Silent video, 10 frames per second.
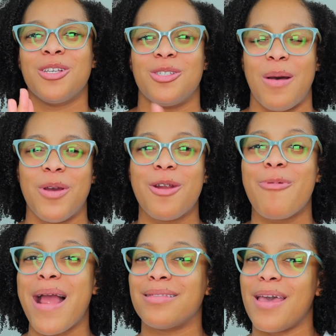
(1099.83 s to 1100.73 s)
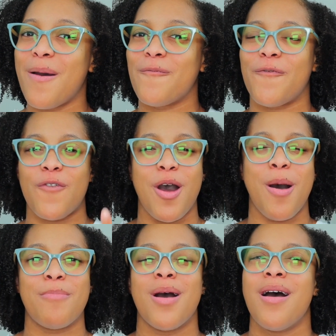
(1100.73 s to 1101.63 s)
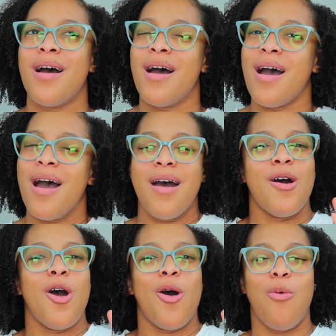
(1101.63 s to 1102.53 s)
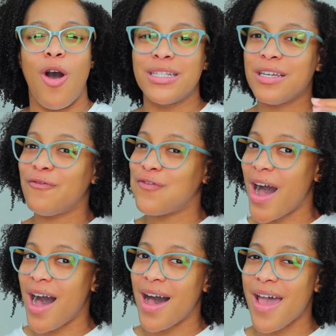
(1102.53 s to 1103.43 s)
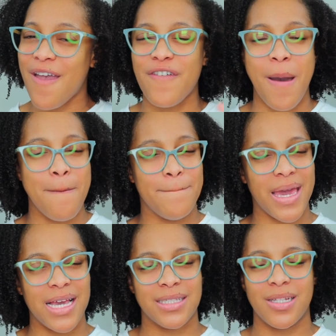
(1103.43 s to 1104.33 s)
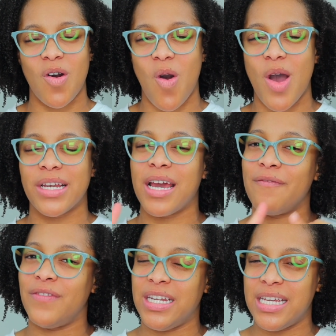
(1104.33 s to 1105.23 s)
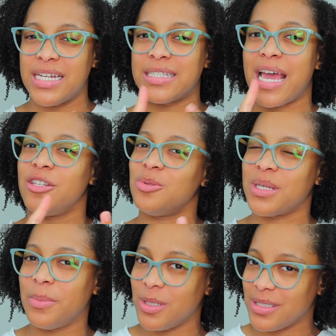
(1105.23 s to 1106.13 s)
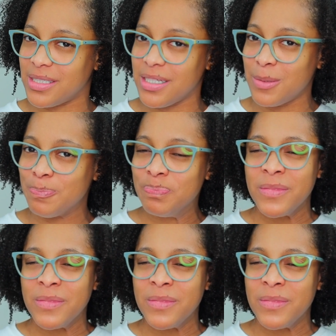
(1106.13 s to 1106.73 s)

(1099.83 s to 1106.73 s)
So I'm going to rank them from 1 to 5 based on convenience and usability.